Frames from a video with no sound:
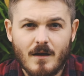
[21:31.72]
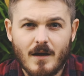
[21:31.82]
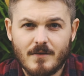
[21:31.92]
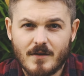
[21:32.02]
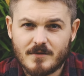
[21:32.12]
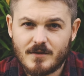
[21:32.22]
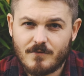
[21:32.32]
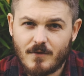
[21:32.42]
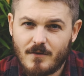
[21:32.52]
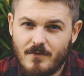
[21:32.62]
And that's it
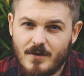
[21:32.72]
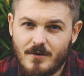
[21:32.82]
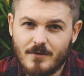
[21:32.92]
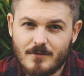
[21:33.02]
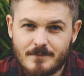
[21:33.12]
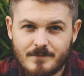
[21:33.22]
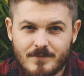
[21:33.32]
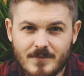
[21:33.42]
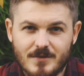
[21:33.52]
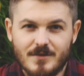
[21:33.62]
for the video.
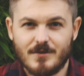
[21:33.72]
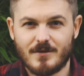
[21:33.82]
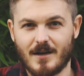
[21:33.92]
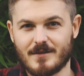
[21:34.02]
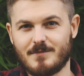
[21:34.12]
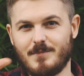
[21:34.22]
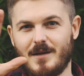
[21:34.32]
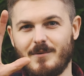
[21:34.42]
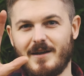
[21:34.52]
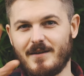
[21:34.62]
See you guys. Bye
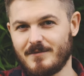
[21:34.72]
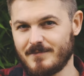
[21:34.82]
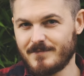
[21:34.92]
bye.